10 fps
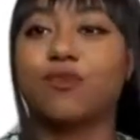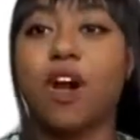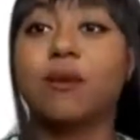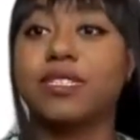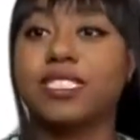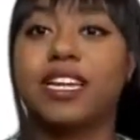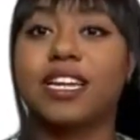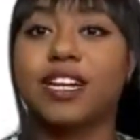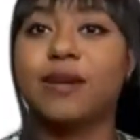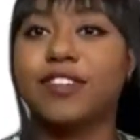wrong with staying
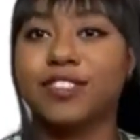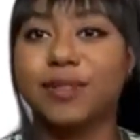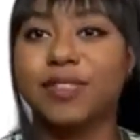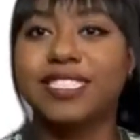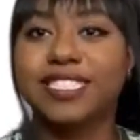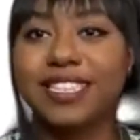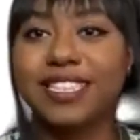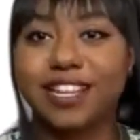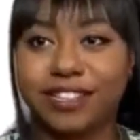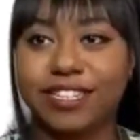in your comfort zone. Let's get
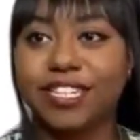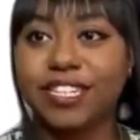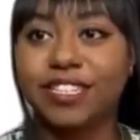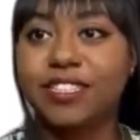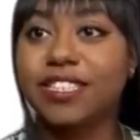that clear.